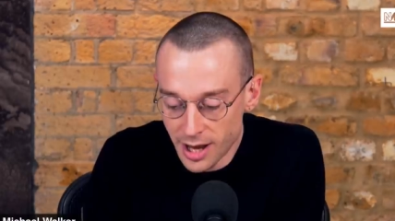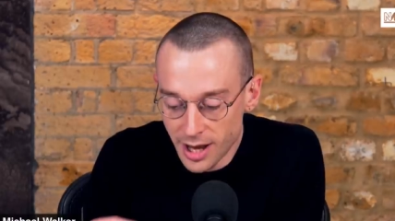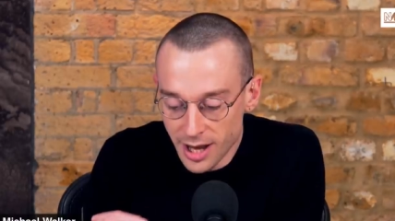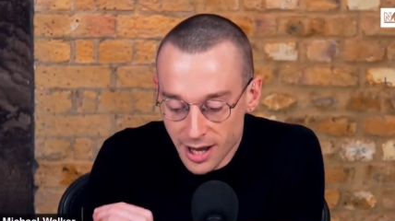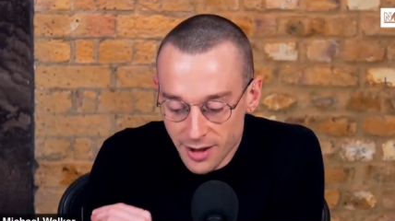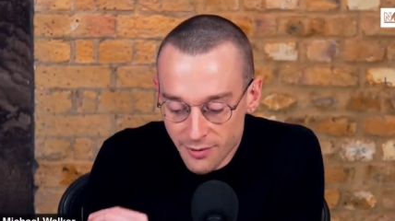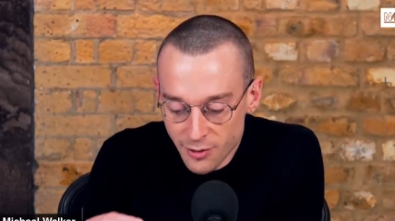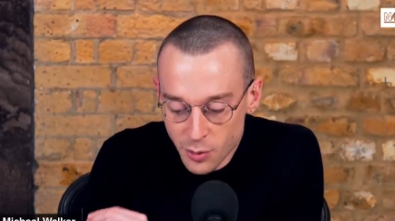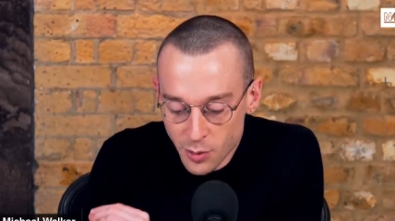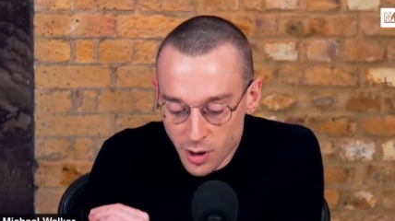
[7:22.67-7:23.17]

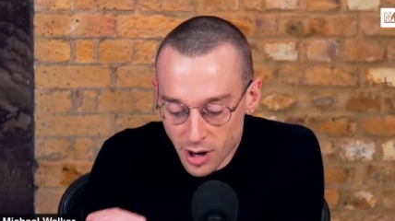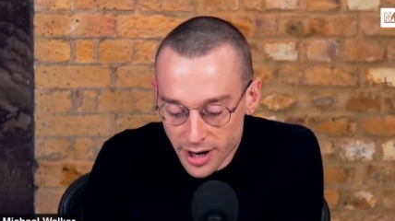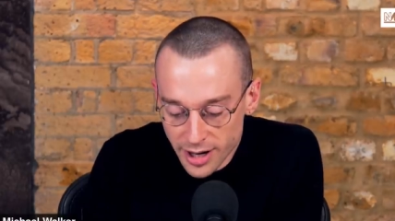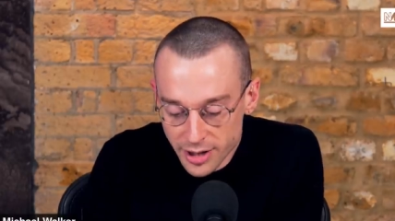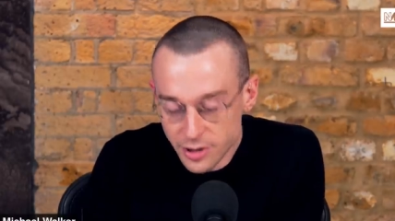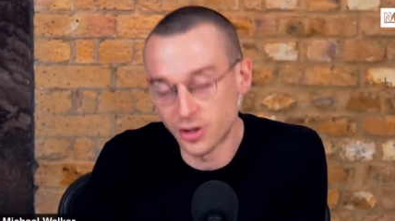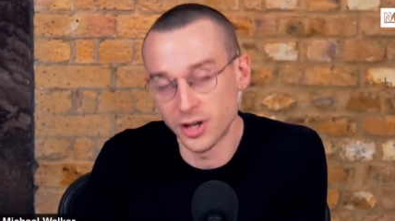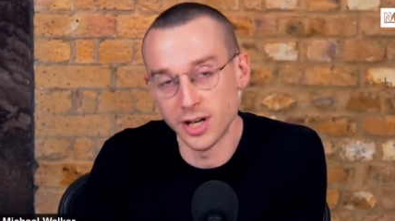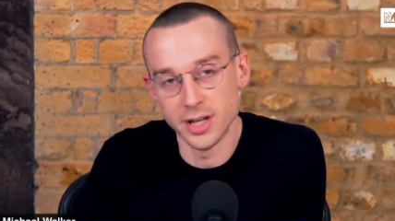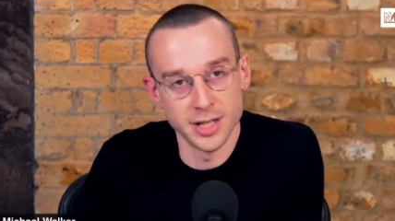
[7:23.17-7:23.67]
If you are
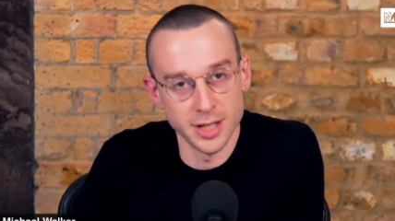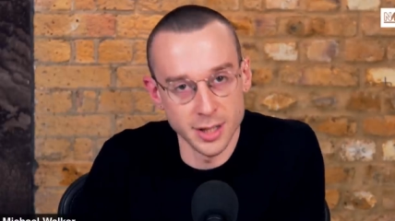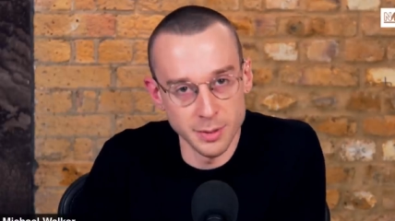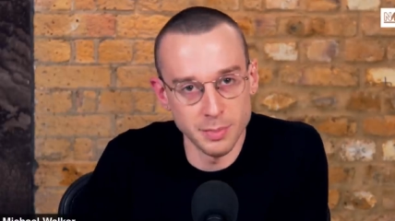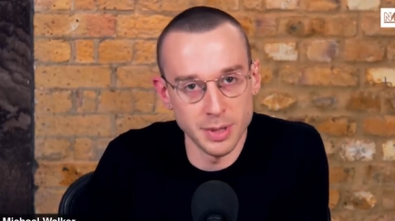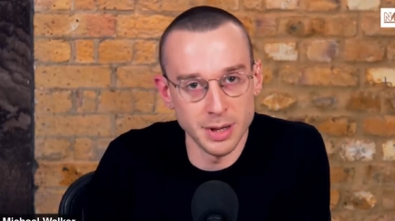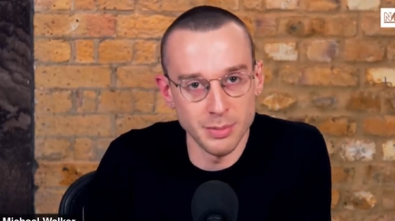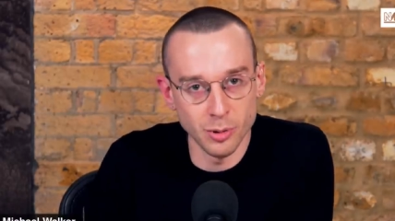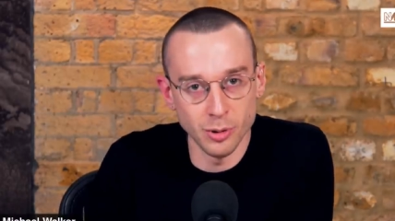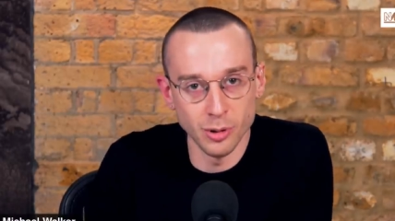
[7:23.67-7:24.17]
interested in
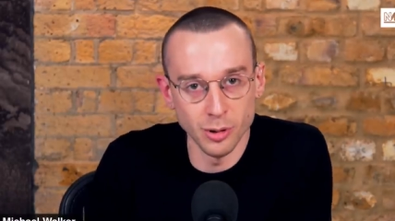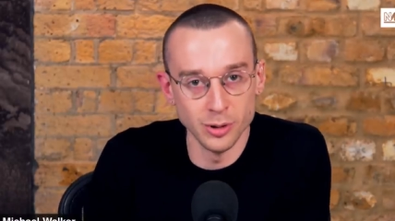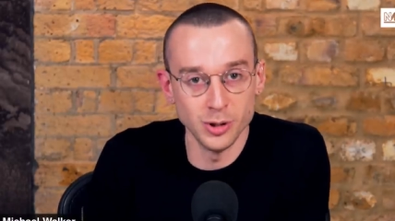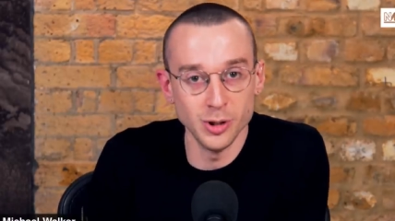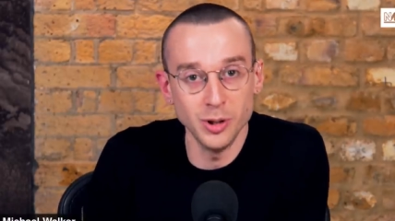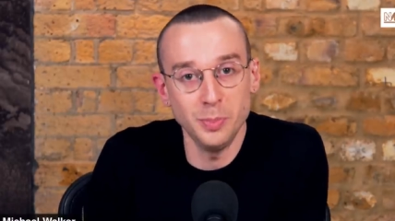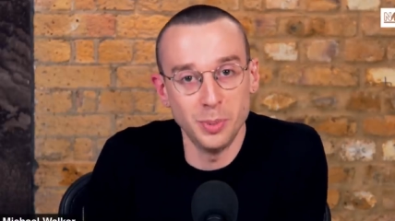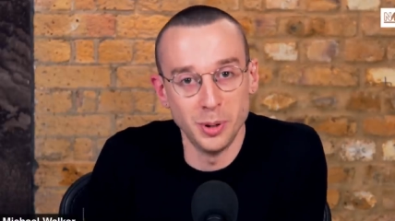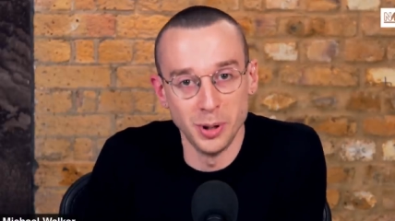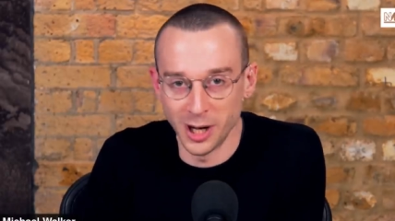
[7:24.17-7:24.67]
people who
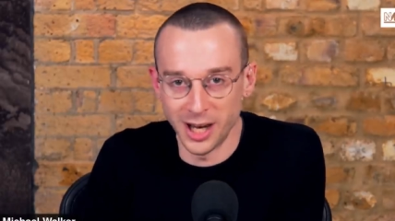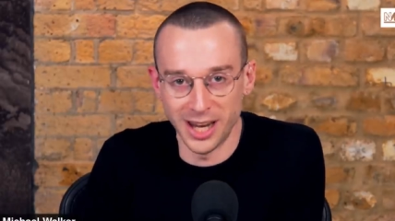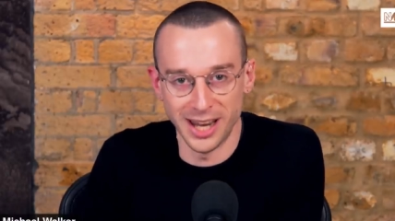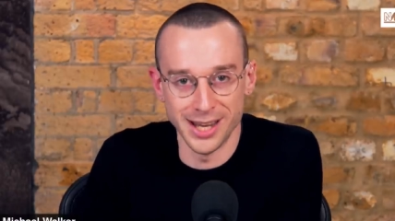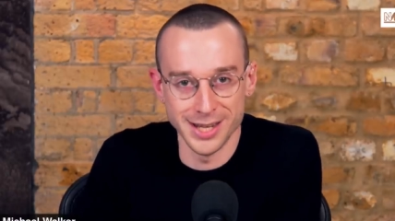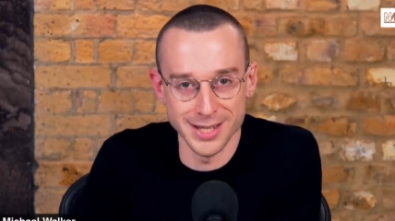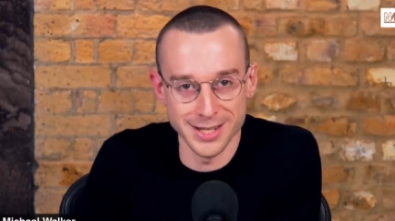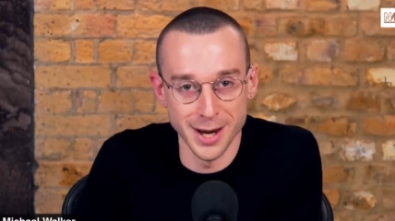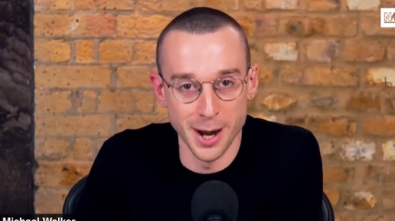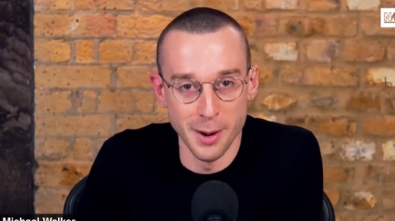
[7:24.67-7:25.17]
do put Keir
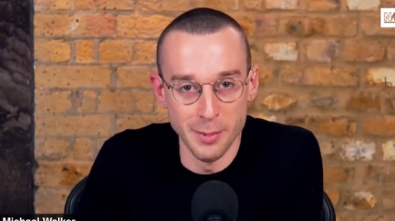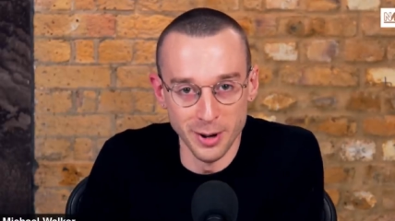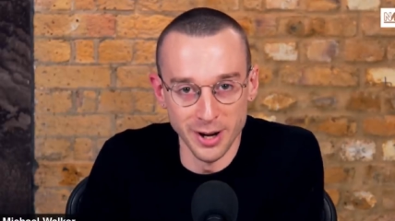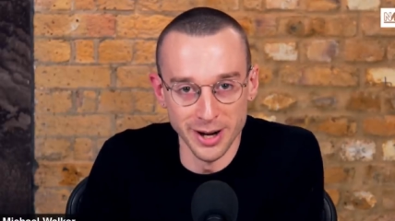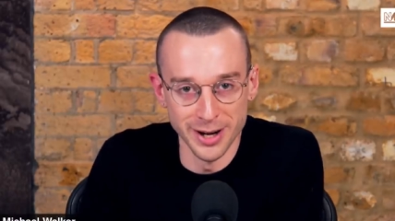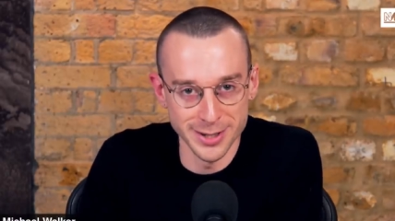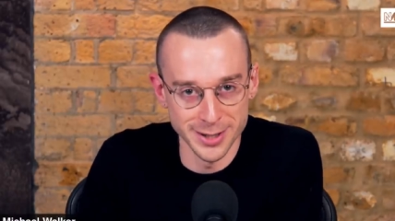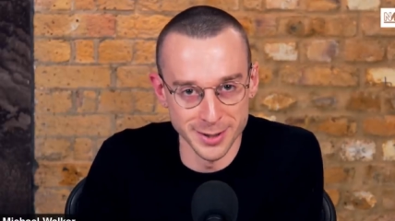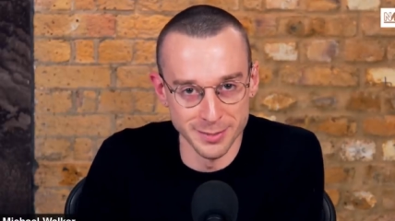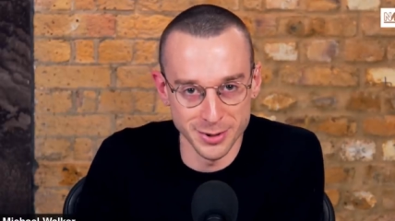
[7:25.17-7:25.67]
Starmer
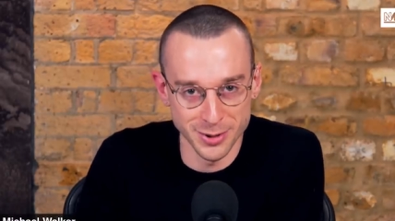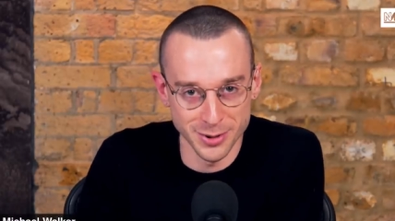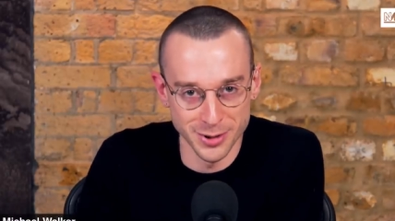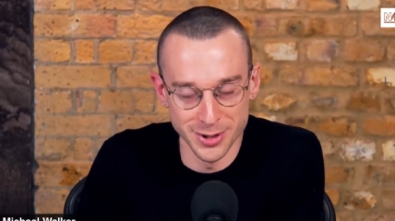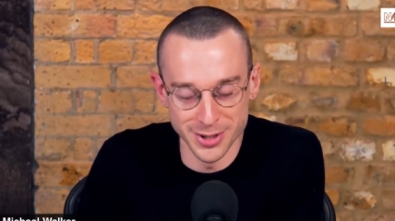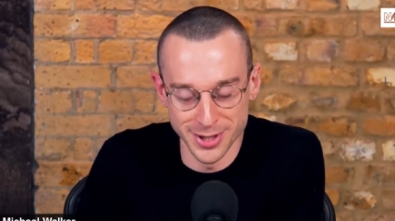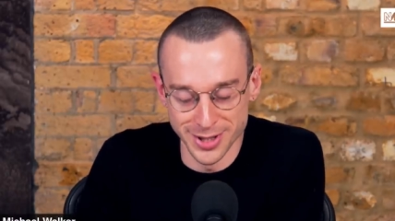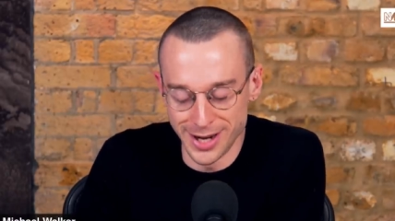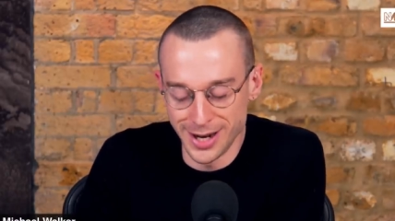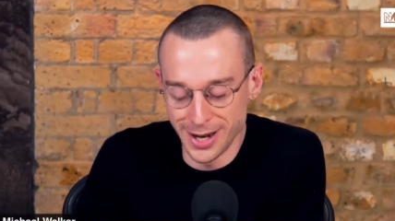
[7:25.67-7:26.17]
under some
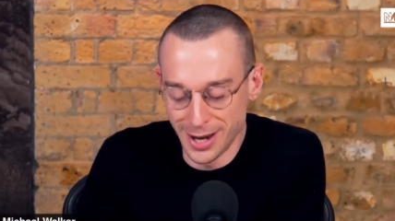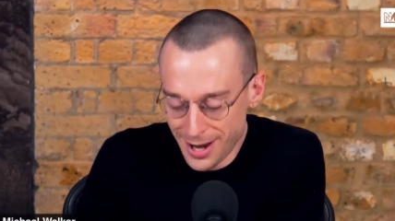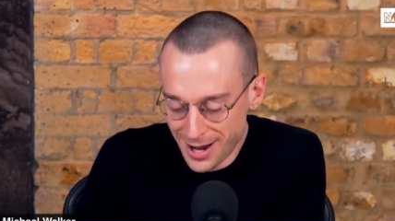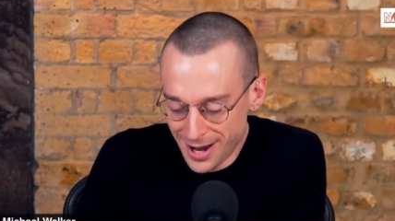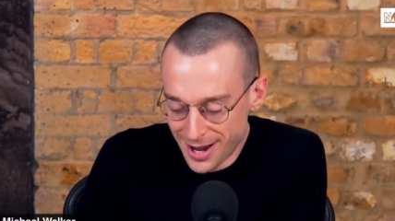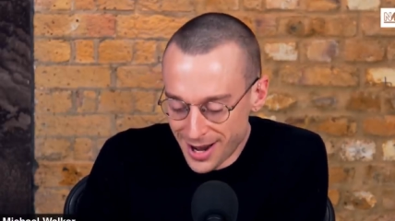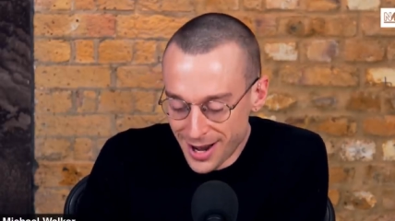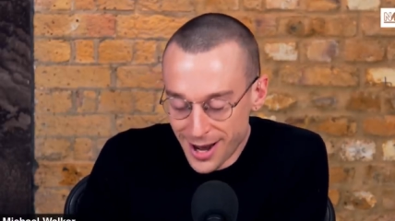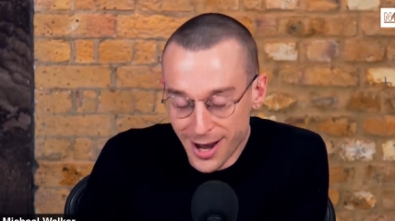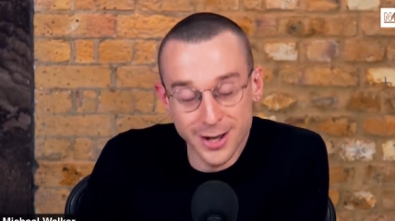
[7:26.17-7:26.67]
scrutiny,
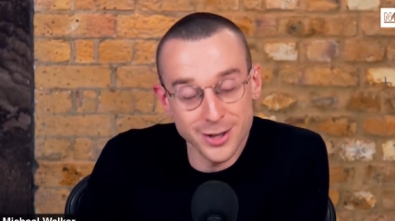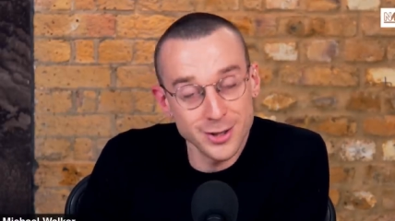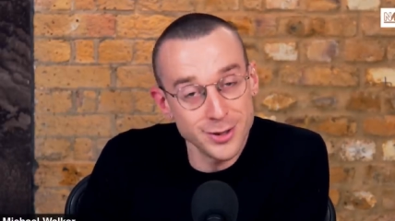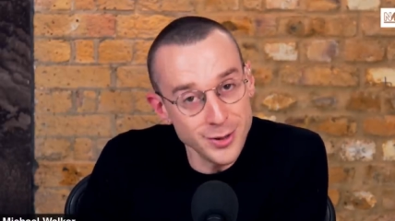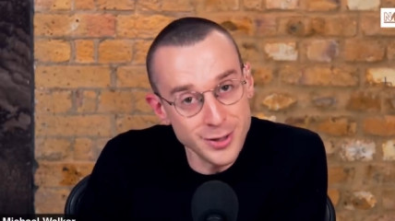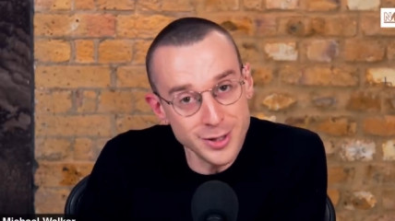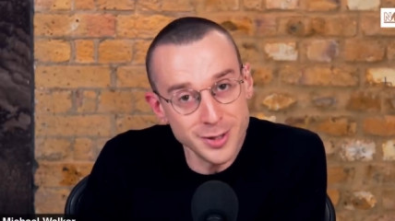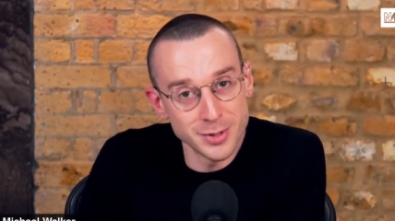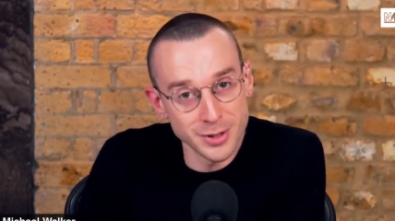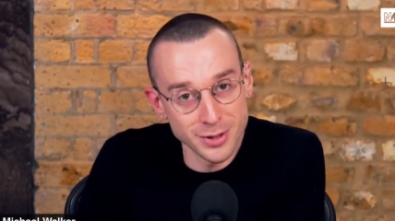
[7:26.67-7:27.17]
uh, do
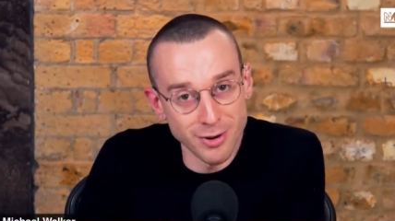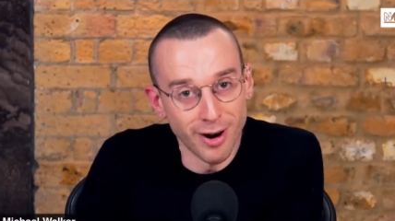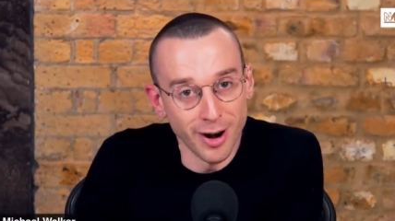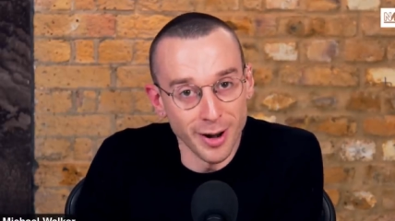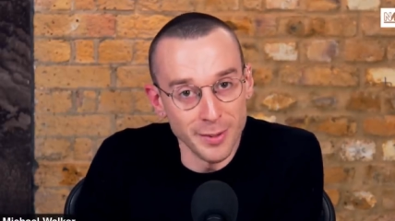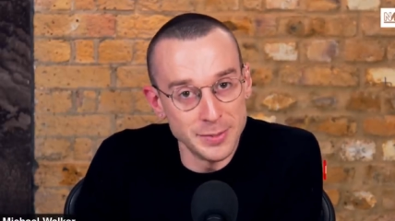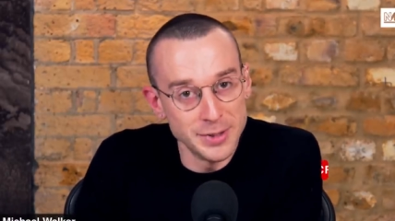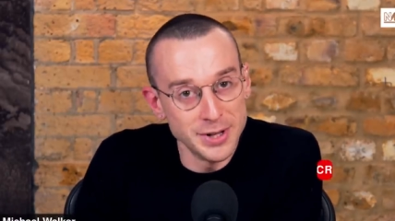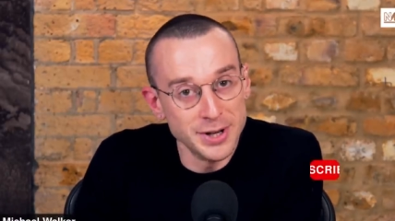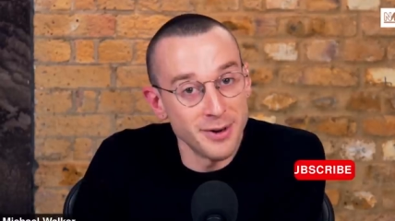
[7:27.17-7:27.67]

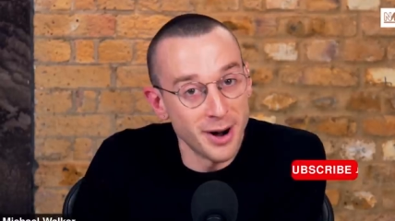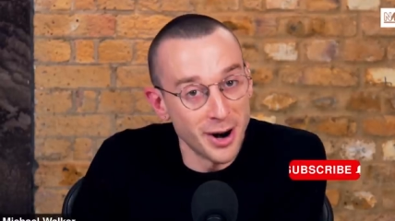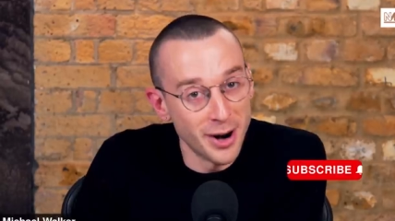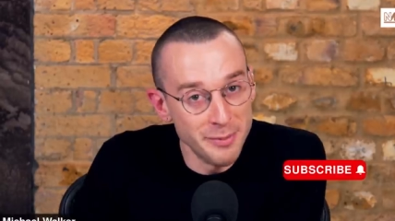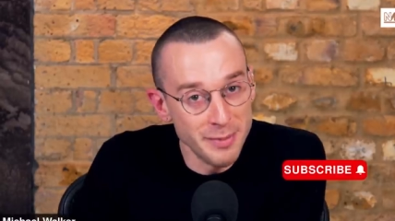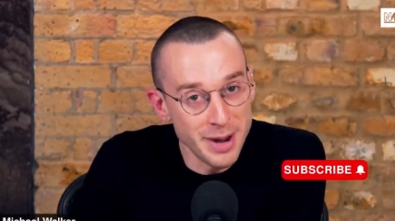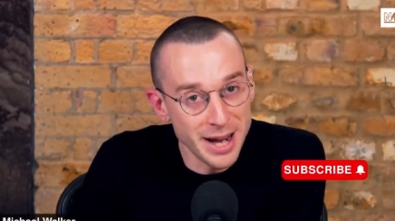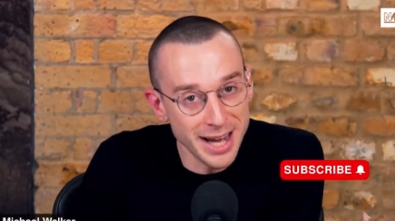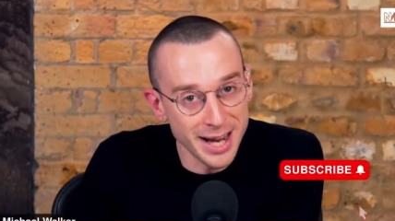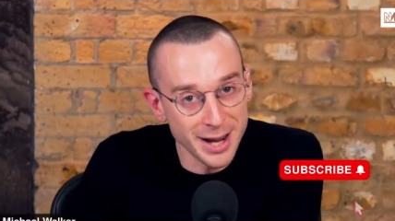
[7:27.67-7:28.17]
subscribe to Novara
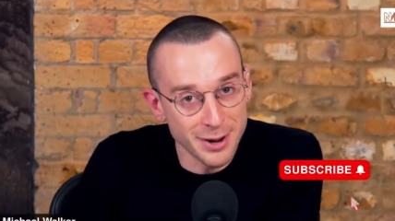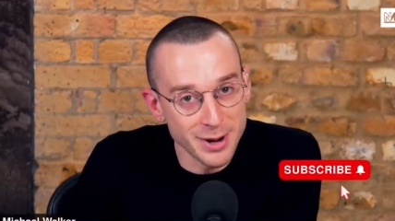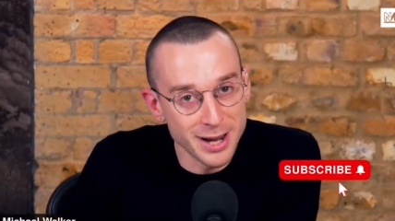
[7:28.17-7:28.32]
Media.